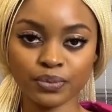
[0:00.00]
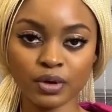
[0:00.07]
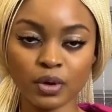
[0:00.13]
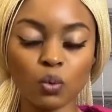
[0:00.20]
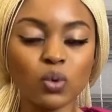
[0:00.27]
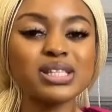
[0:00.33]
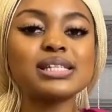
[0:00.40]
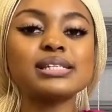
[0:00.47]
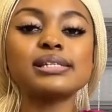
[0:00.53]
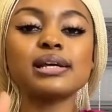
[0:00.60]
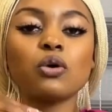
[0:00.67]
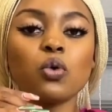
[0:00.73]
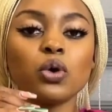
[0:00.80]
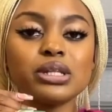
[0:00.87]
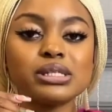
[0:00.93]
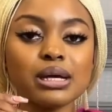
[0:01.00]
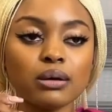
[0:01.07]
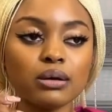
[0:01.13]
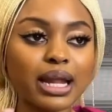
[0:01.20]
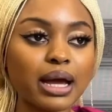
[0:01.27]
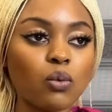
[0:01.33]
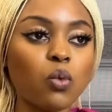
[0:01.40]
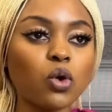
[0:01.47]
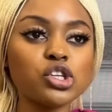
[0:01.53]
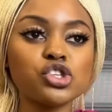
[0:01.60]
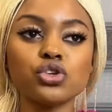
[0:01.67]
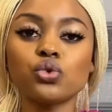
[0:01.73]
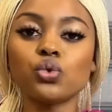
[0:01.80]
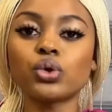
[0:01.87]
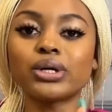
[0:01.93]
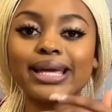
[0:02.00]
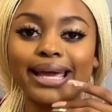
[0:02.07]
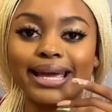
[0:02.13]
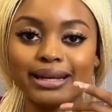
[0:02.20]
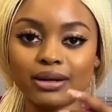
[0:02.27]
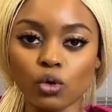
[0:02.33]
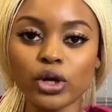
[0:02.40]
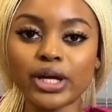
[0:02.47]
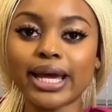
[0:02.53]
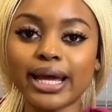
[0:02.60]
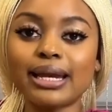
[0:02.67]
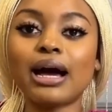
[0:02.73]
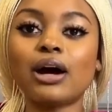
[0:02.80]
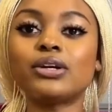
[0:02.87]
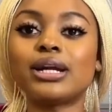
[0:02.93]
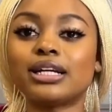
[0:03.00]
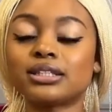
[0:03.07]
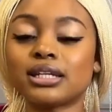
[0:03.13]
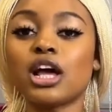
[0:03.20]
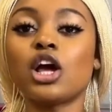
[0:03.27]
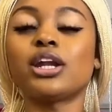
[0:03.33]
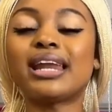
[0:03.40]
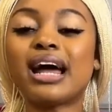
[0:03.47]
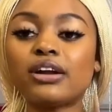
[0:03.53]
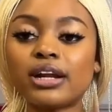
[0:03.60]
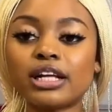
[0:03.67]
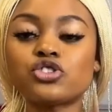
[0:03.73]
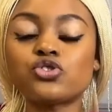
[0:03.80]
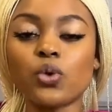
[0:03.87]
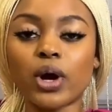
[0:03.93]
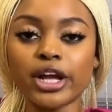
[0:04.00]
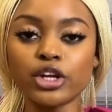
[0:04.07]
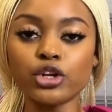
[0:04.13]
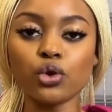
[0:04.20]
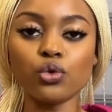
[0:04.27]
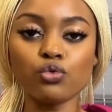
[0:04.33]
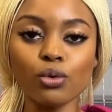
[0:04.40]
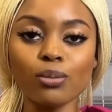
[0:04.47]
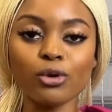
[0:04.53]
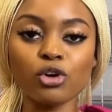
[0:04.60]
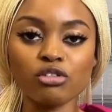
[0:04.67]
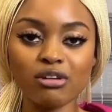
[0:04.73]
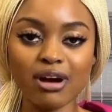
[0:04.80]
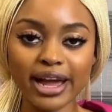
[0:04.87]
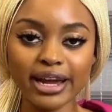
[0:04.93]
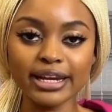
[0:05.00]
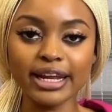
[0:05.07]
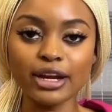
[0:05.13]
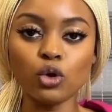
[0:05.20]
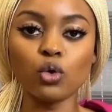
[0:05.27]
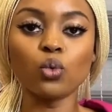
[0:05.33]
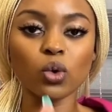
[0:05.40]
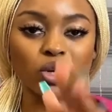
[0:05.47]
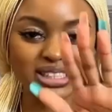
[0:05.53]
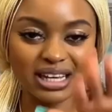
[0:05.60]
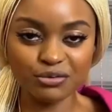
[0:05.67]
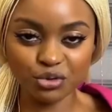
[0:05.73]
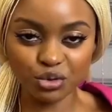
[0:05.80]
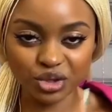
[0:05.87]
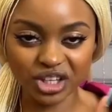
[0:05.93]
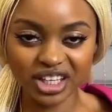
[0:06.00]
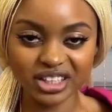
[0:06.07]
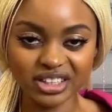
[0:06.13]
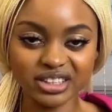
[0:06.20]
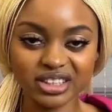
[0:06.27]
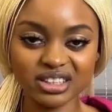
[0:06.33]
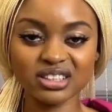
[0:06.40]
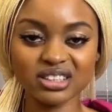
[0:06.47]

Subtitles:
What is it going to, like, what do you gain? Okay, now that you are in your room crying alone, what have you gained?